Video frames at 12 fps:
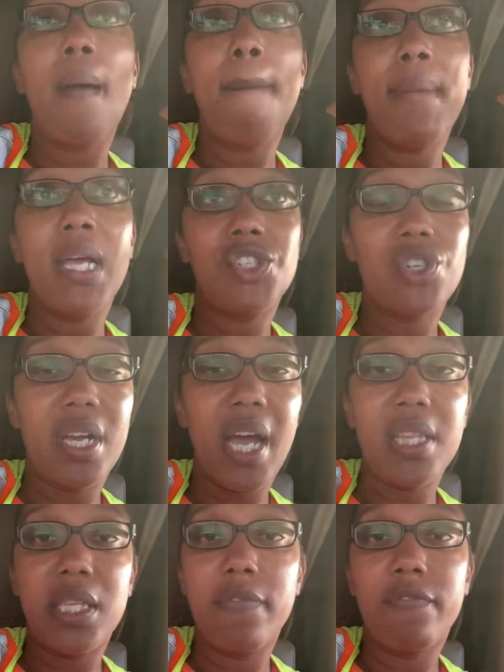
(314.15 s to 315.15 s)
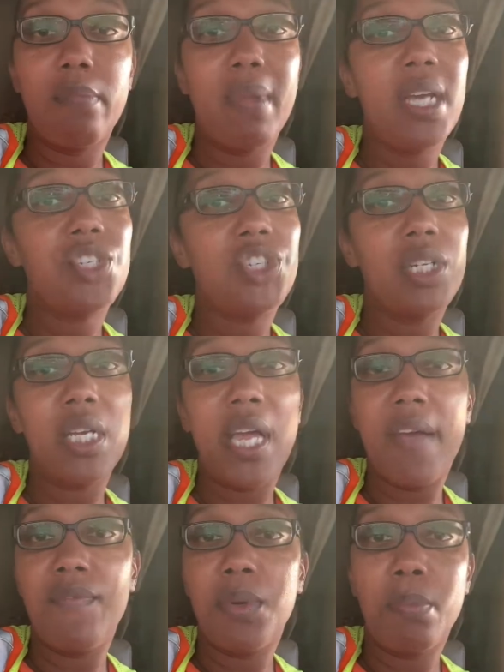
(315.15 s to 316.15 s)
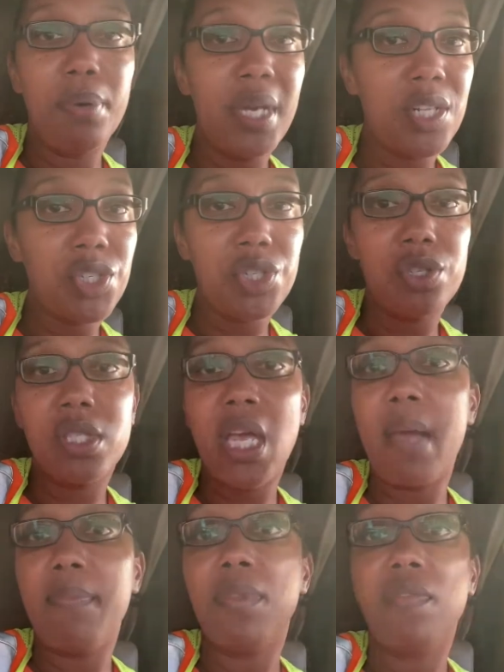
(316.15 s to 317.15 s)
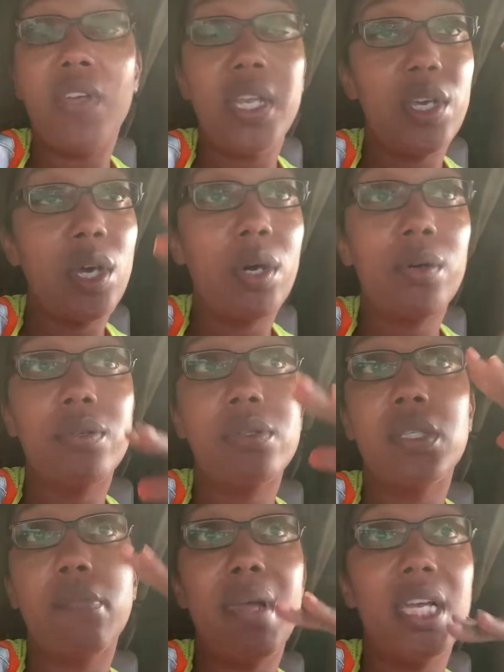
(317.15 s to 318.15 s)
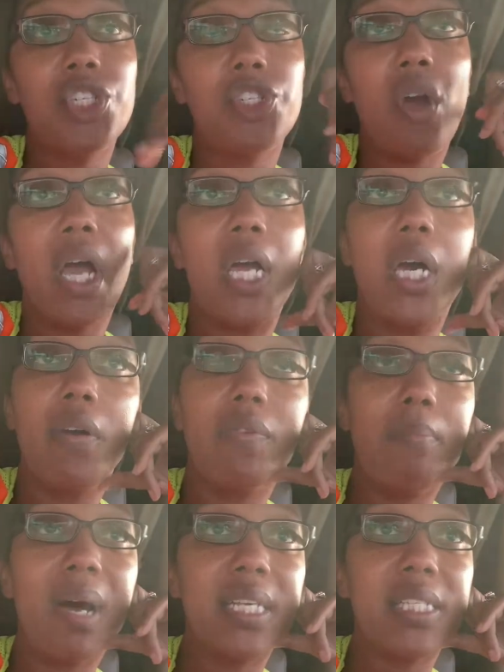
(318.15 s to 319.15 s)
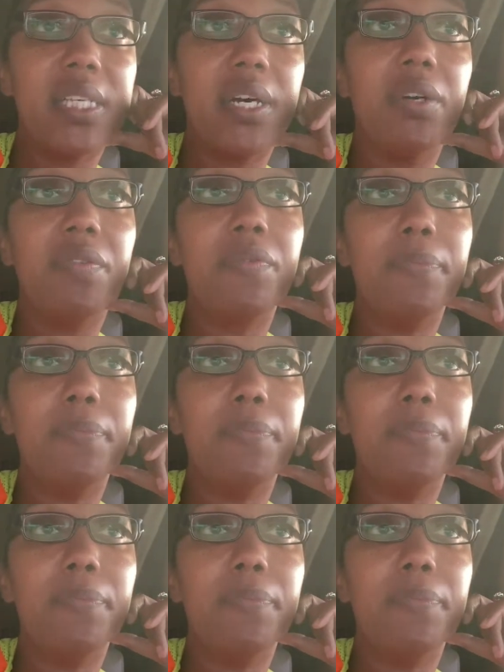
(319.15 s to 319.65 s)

make sure I got the information, gave them the pictures, gave them the video to make sure I cover myself.